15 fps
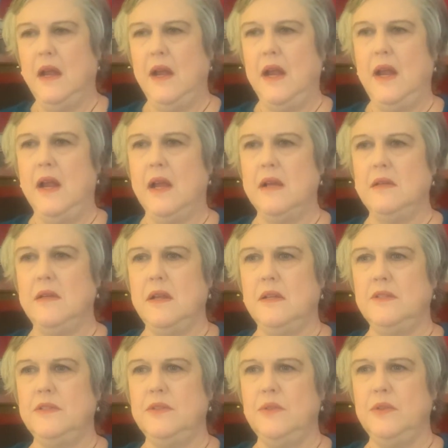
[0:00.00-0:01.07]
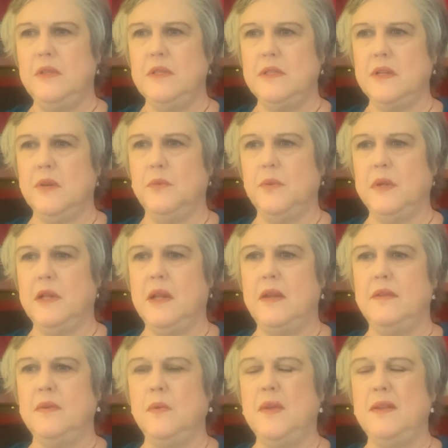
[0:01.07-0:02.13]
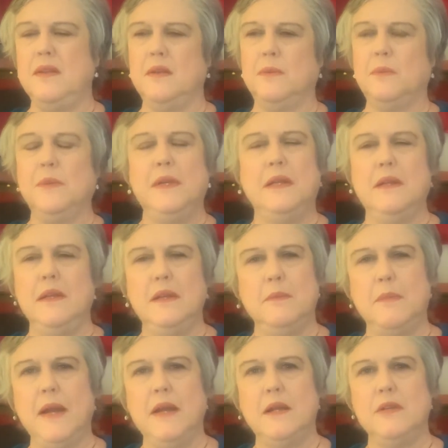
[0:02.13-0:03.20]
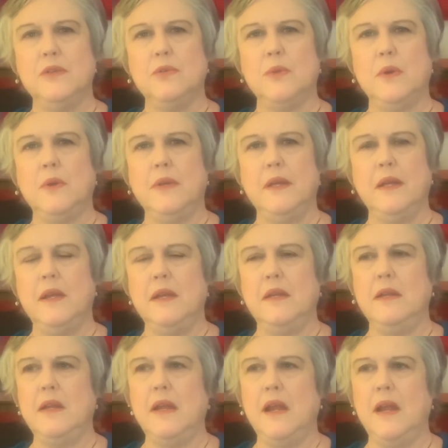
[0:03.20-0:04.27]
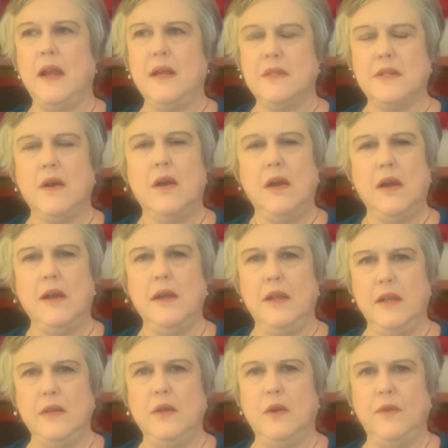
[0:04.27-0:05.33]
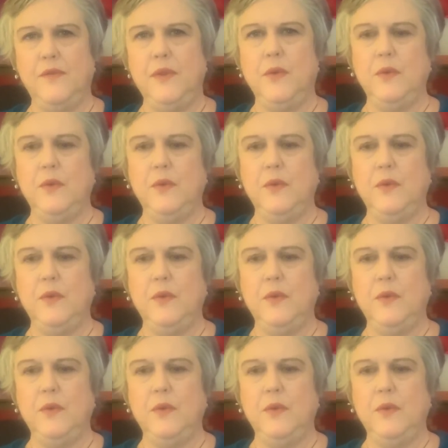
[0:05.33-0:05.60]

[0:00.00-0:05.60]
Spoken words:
And as soon as I realized it wasn't really in my control, it as a hot, if you